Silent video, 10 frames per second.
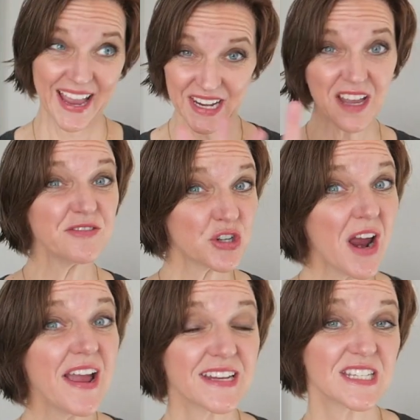And I've
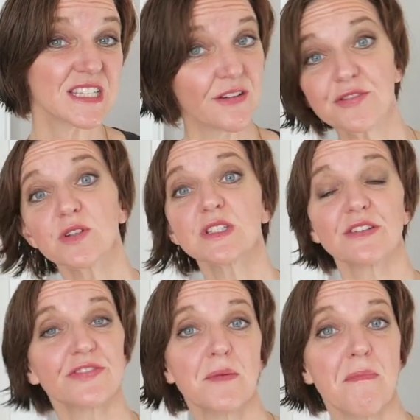tried several
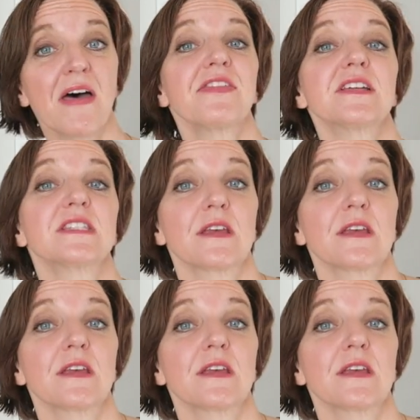different methods